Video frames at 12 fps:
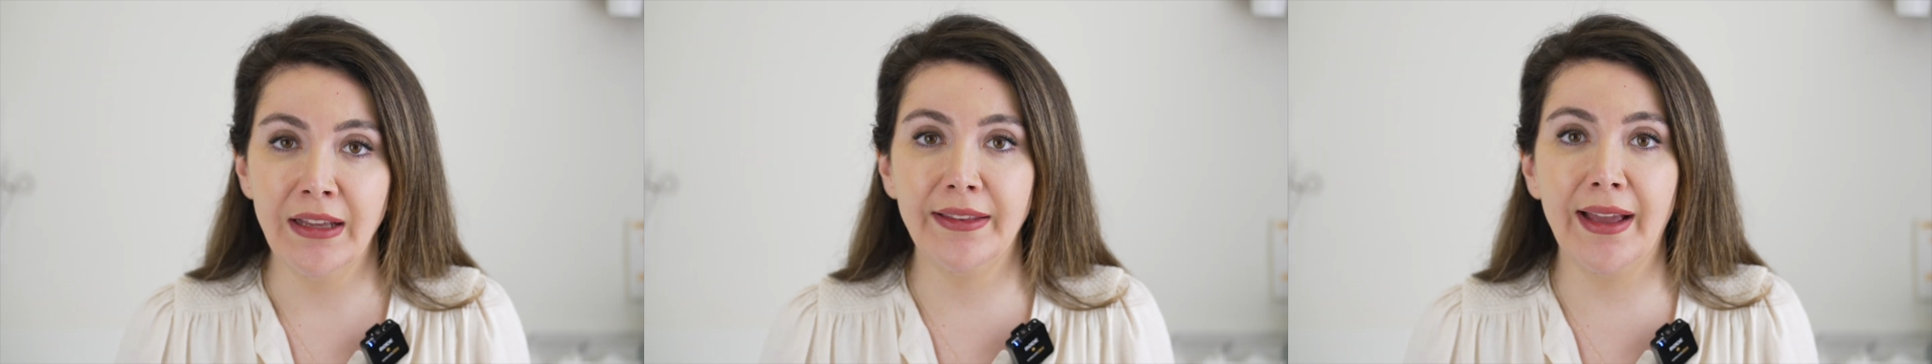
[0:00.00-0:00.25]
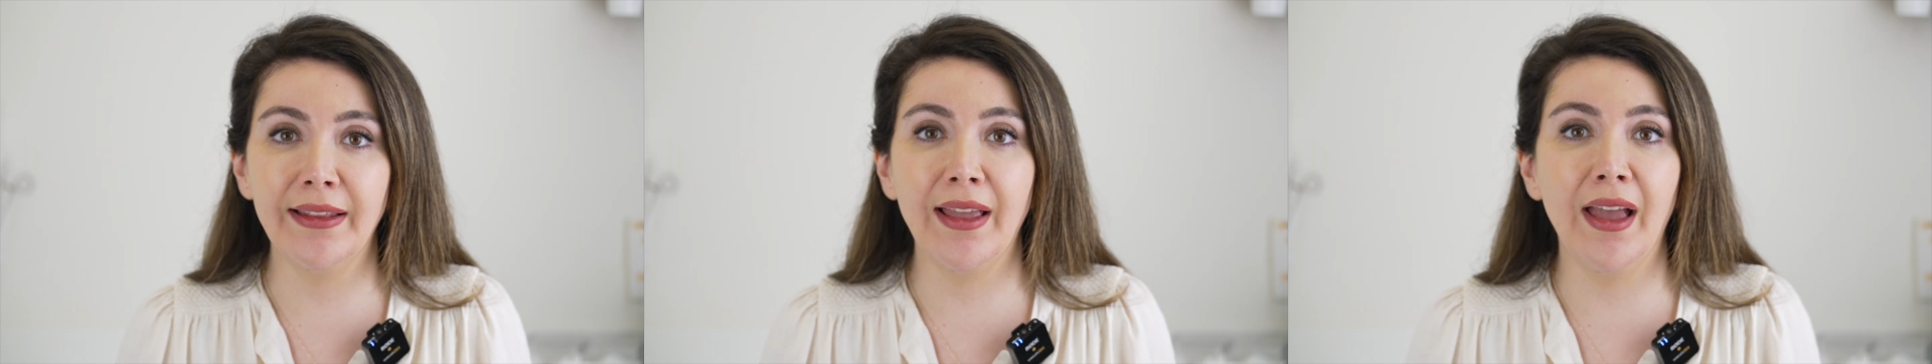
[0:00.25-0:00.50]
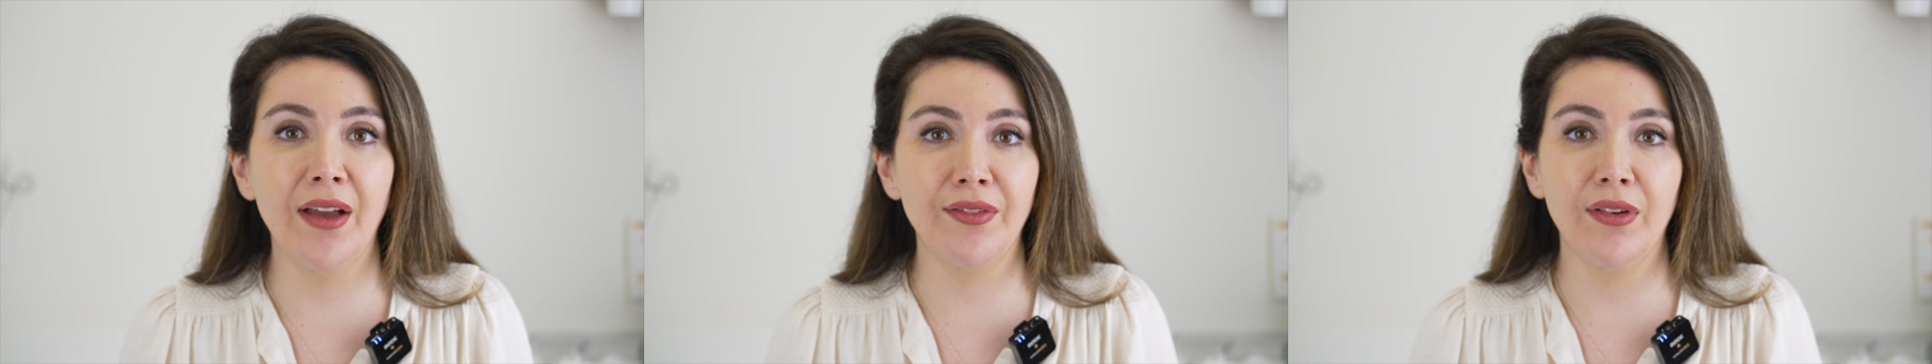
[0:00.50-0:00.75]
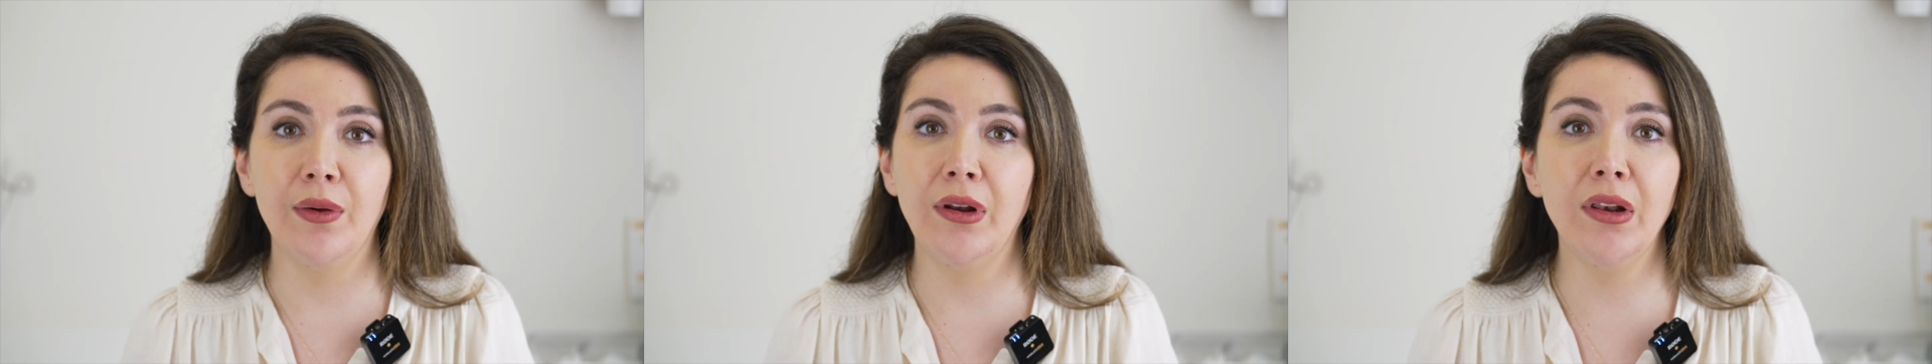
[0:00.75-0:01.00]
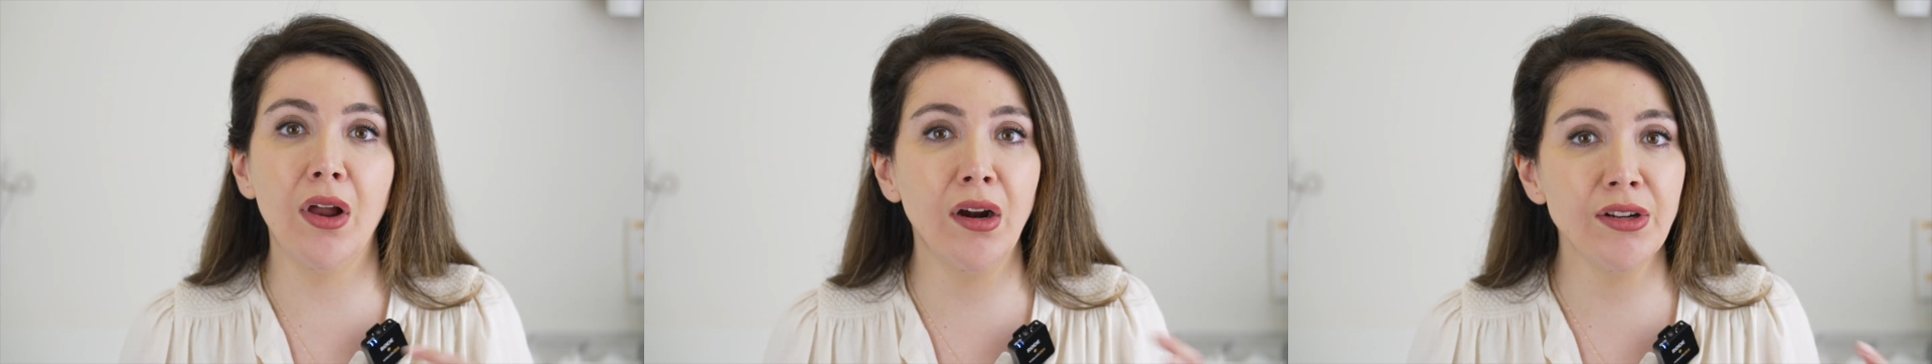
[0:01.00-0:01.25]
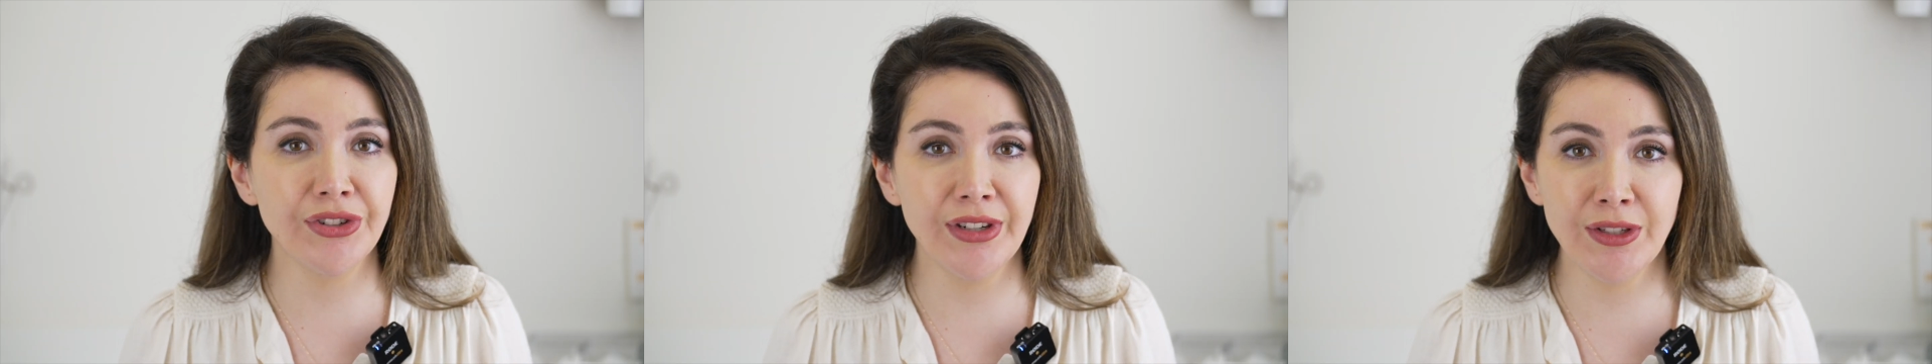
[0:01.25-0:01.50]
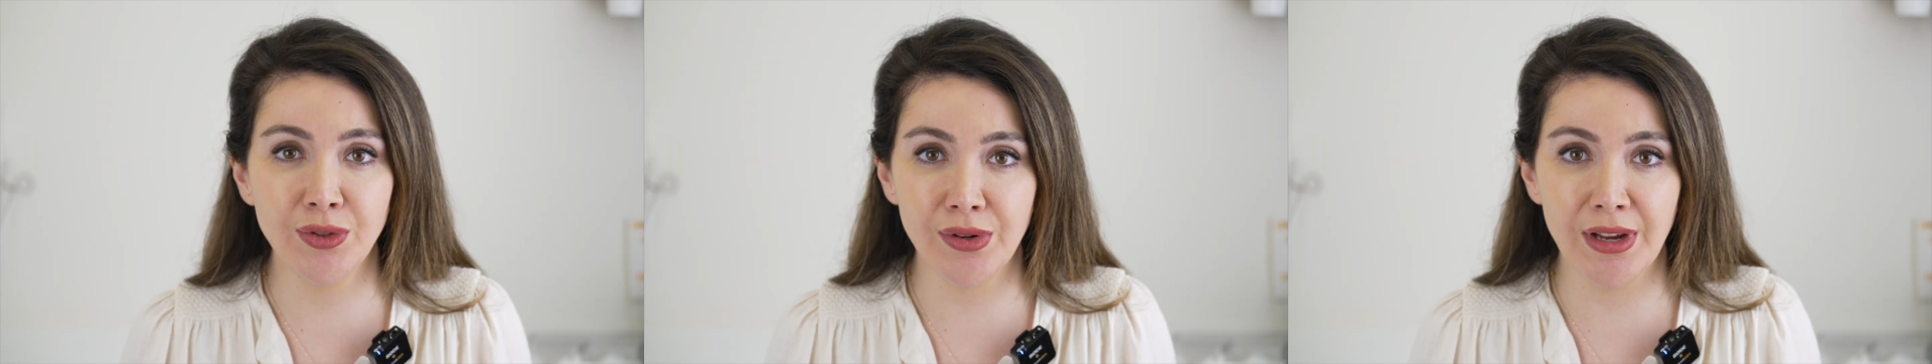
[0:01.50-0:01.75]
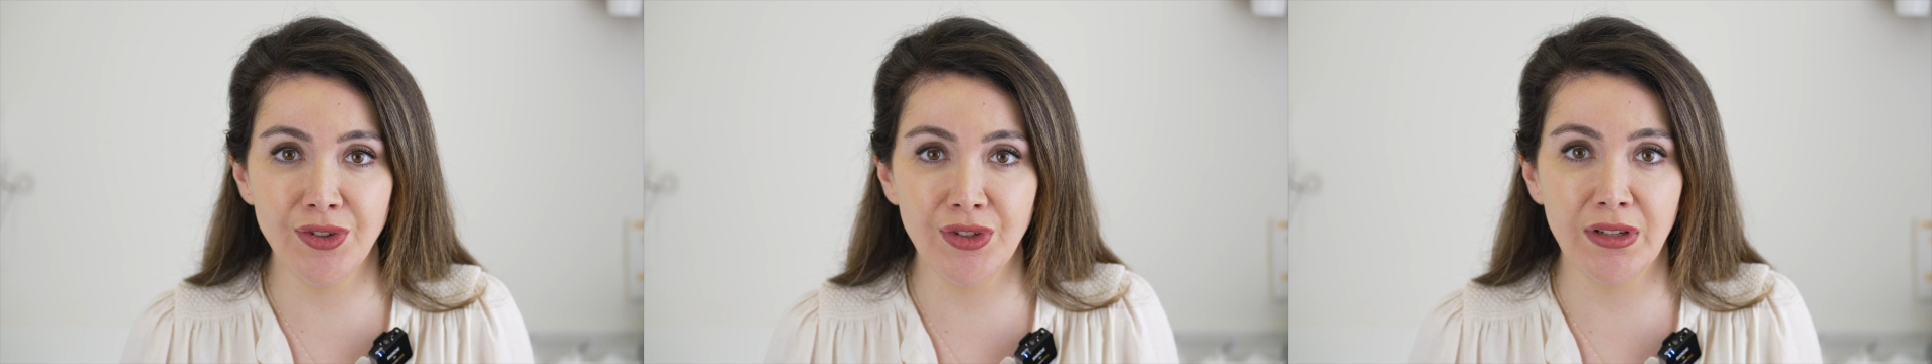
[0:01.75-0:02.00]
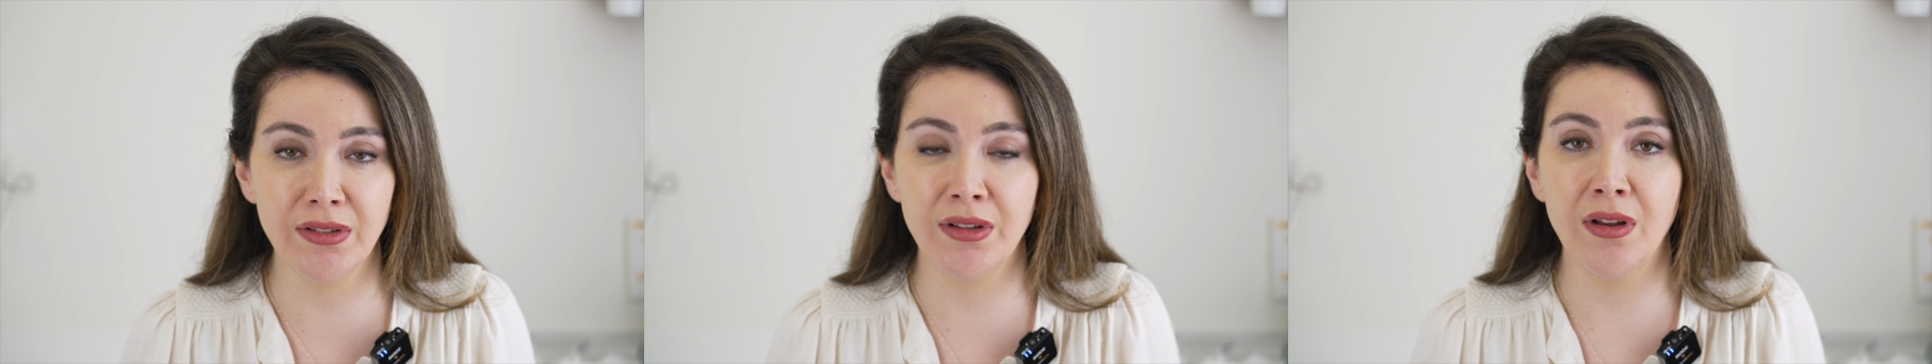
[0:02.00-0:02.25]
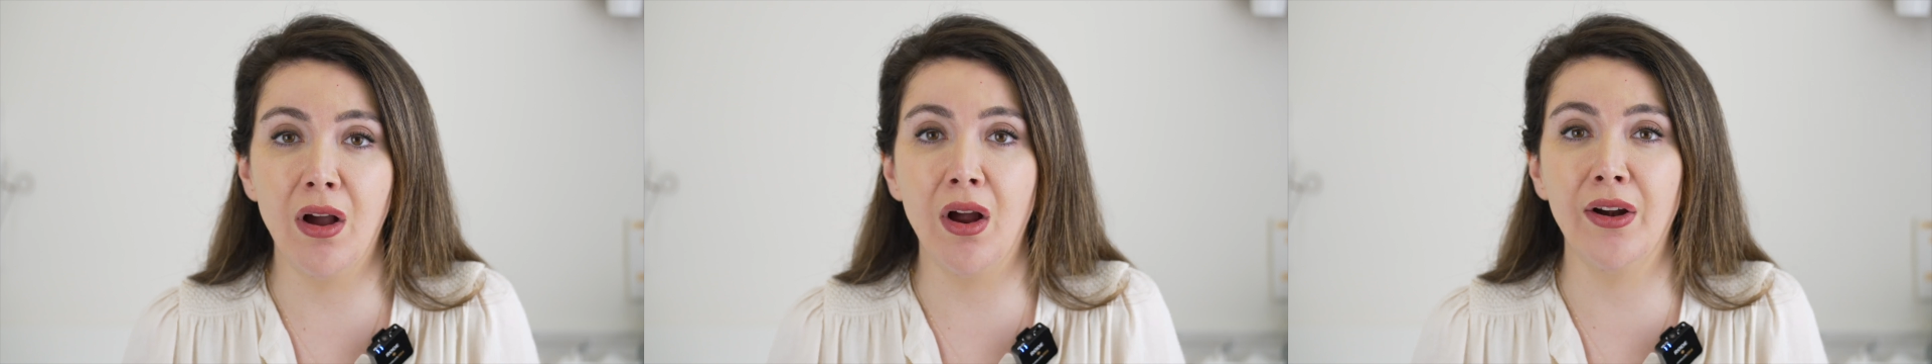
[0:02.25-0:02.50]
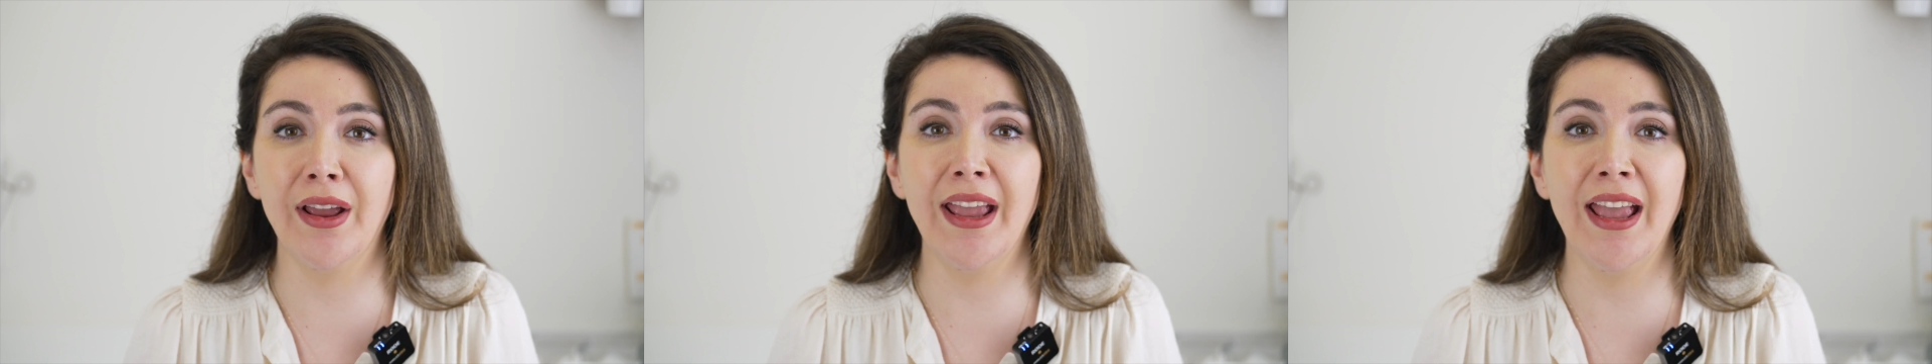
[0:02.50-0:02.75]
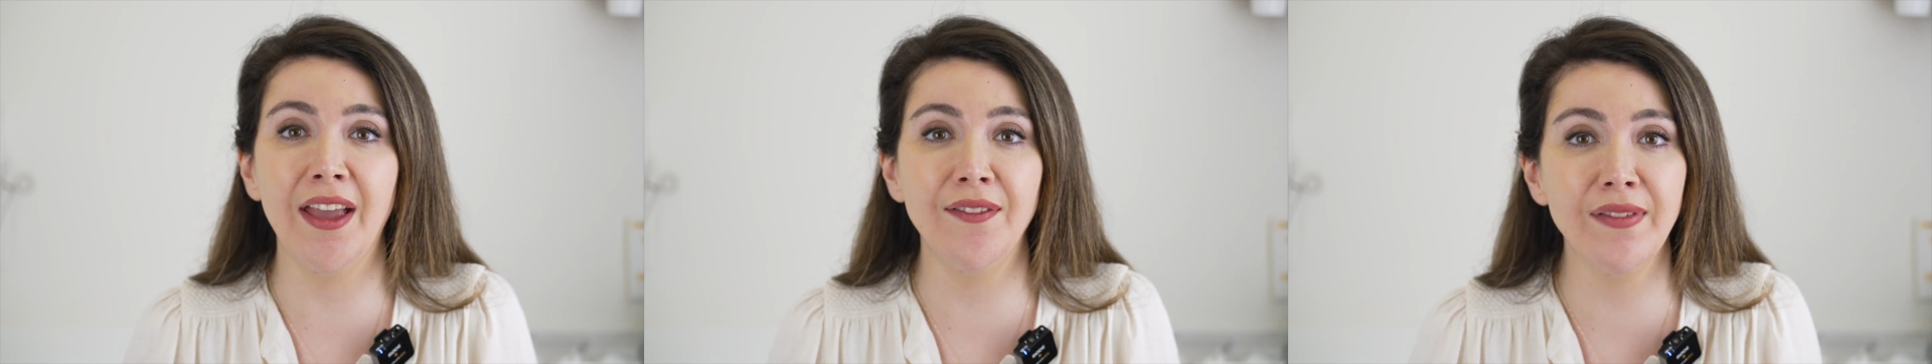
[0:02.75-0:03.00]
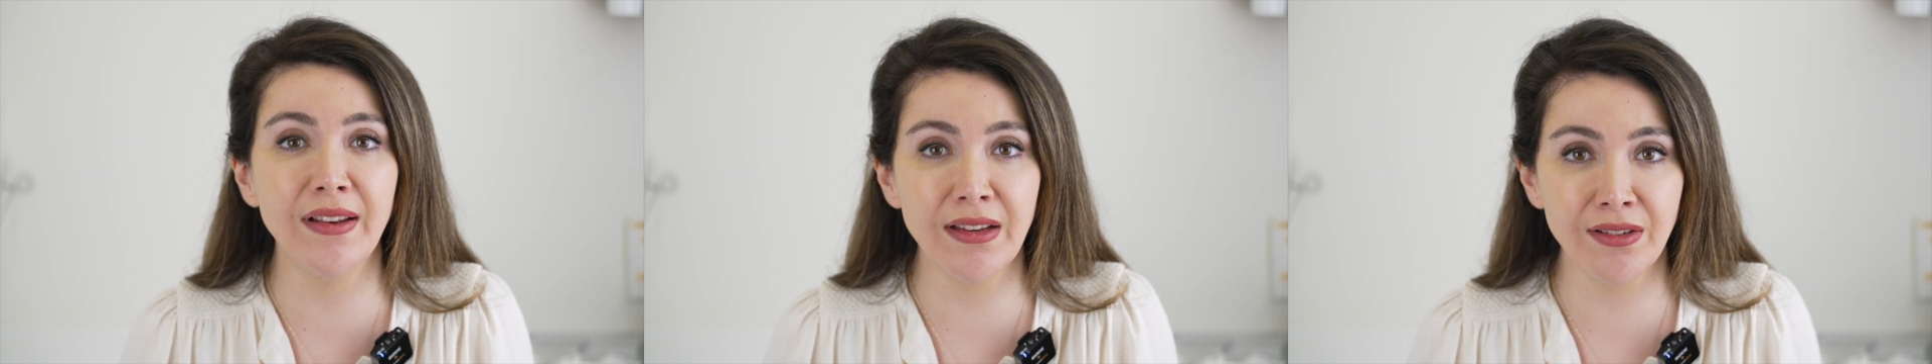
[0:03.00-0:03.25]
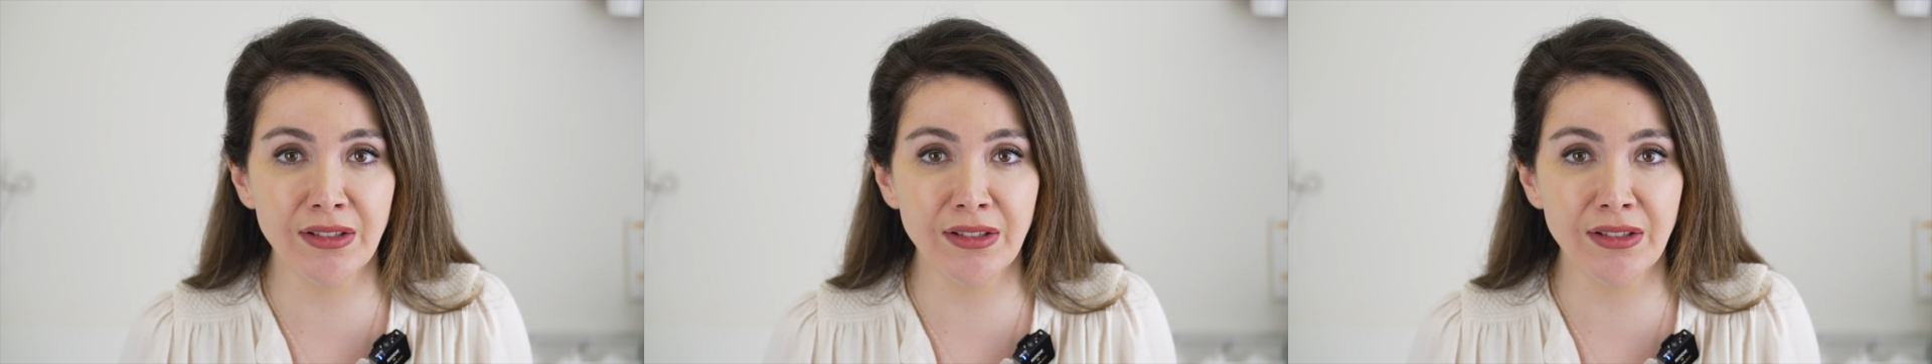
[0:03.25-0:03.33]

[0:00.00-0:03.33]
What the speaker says: that have large restorations, are heavily